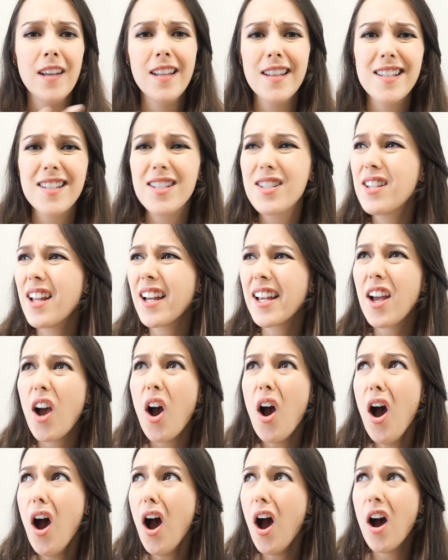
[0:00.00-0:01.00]
It's like,
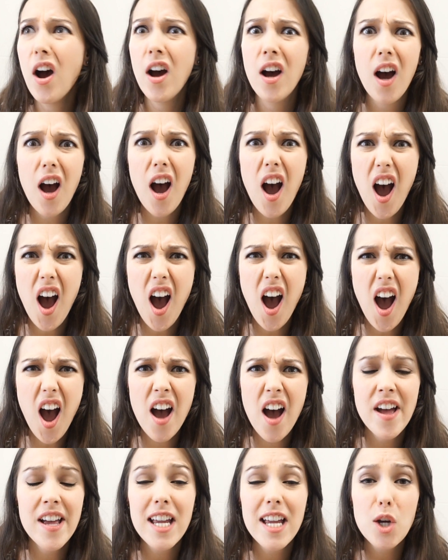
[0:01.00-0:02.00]

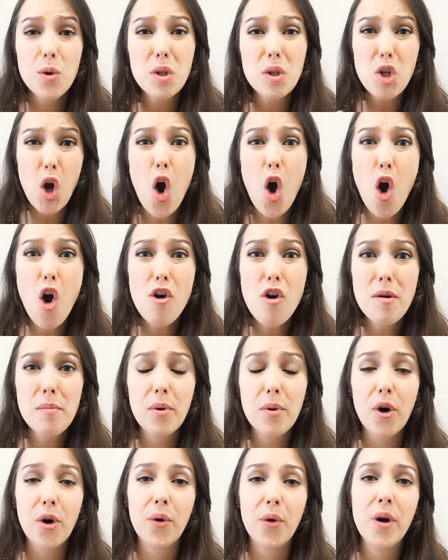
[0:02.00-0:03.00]
it was
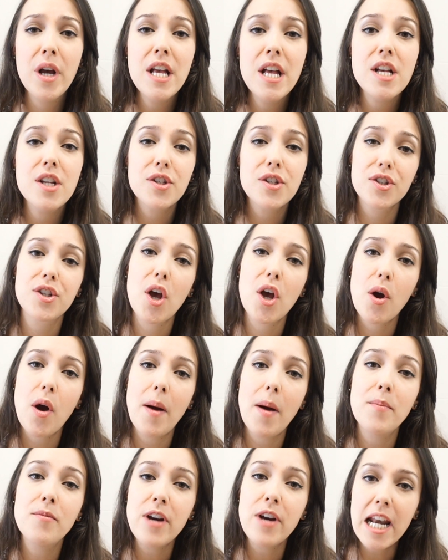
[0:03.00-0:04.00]
horrible. So
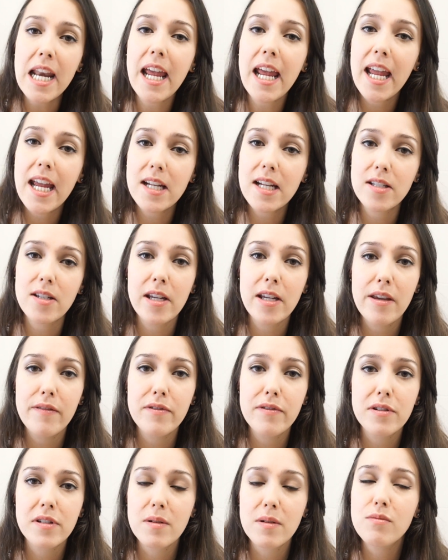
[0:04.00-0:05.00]
I'm really here to give
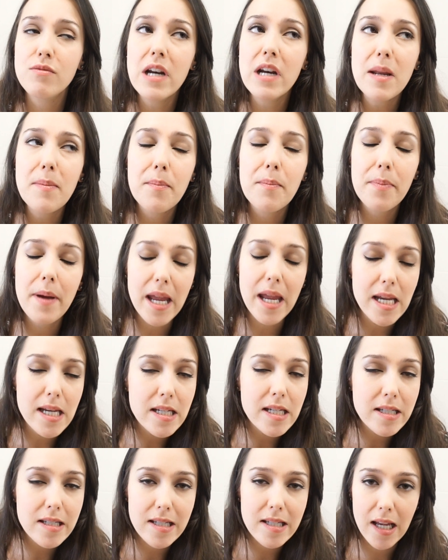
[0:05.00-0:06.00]
you some really
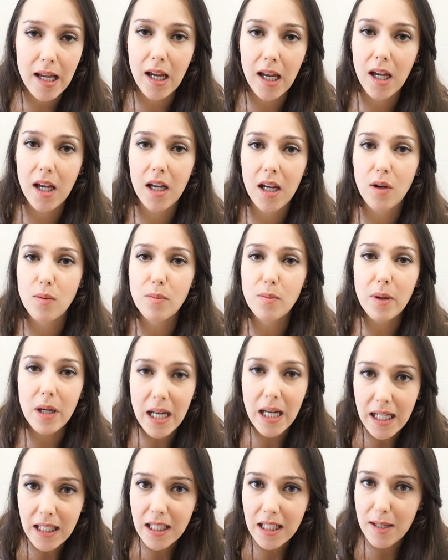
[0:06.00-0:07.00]
basic,
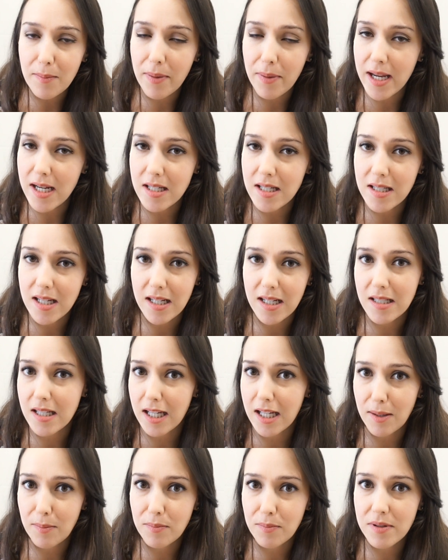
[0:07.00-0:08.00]
completely basic
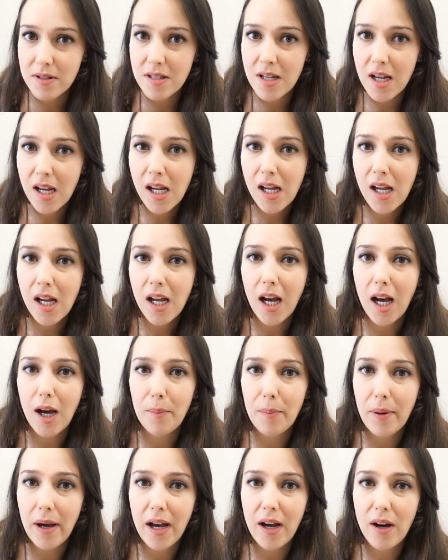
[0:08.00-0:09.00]
tips
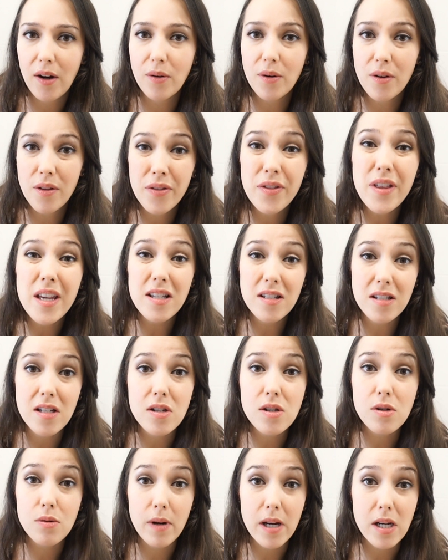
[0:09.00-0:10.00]
about this
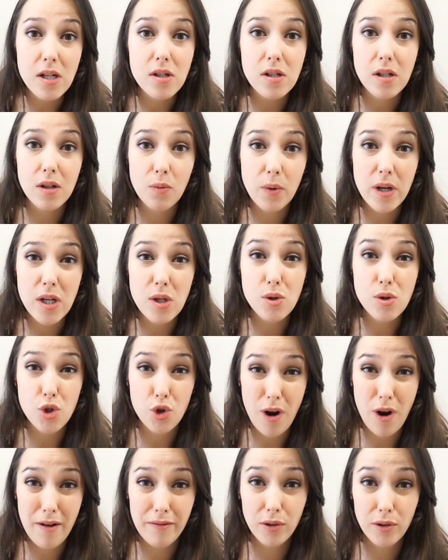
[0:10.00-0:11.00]
situation when you
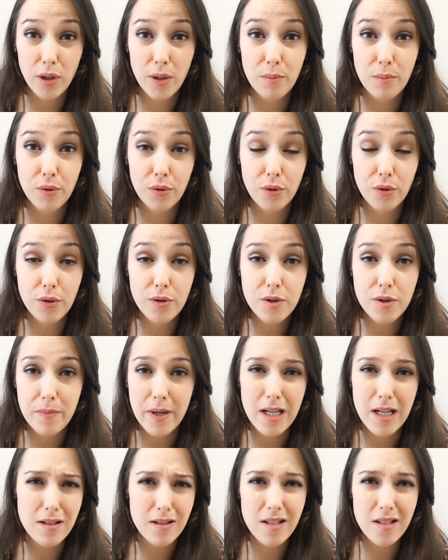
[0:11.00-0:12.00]
travel abroad,
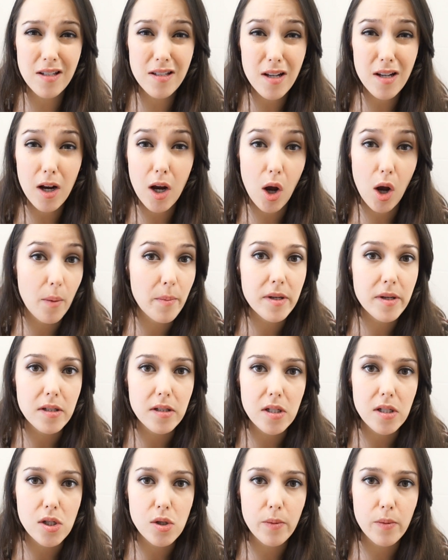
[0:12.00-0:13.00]
because this is a common
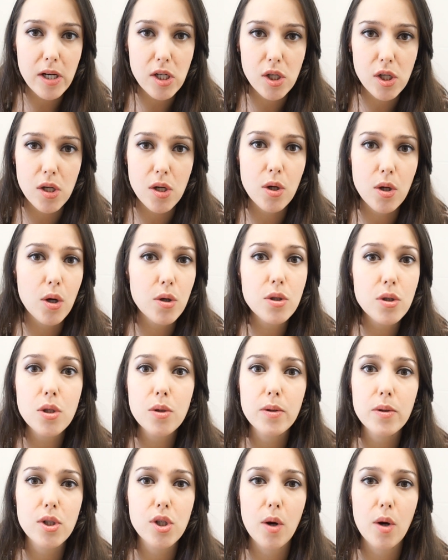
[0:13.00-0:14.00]
situation. You go
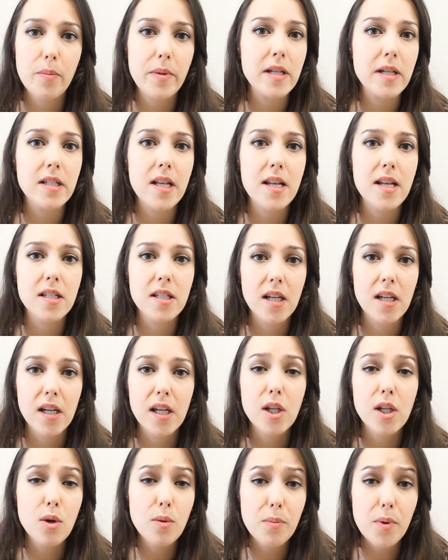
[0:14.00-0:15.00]
to a shopping
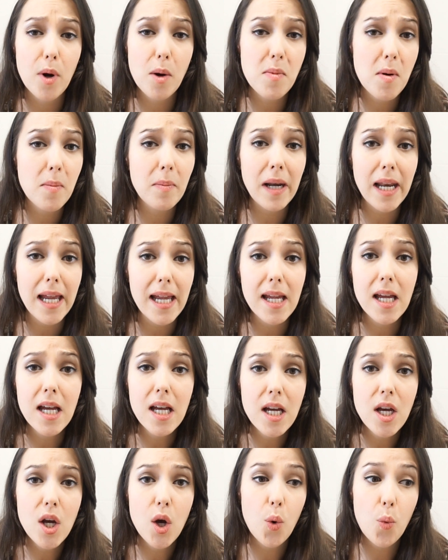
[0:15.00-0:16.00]
center, you probably
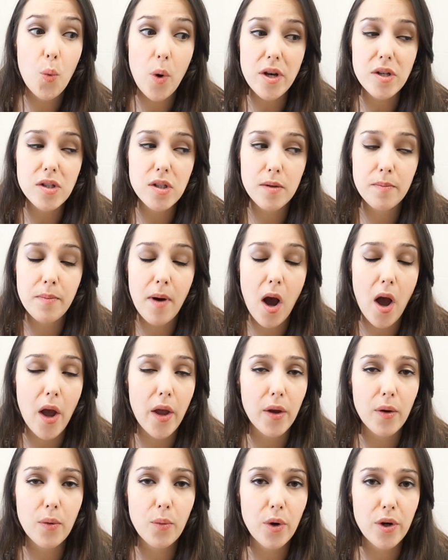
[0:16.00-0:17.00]
want to
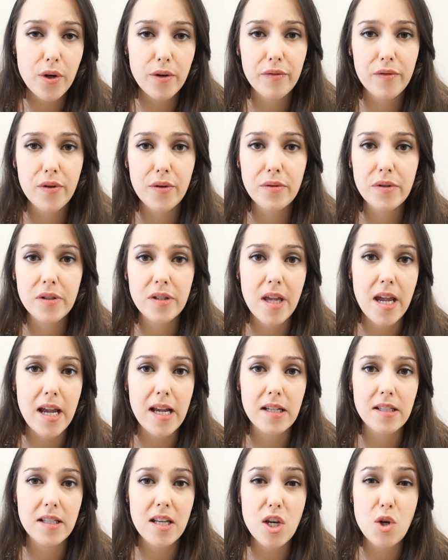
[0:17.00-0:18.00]
buy one of those
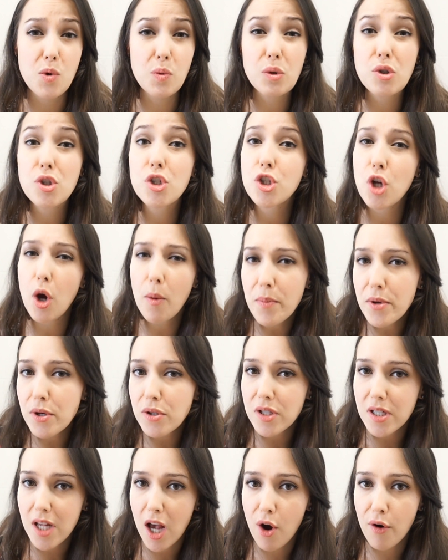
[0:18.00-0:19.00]
things, and you will stop
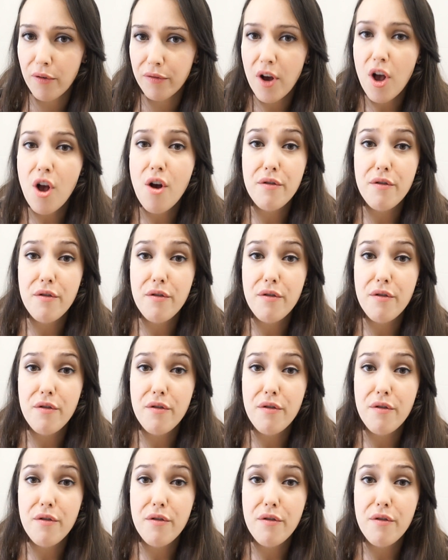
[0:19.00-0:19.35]
yourself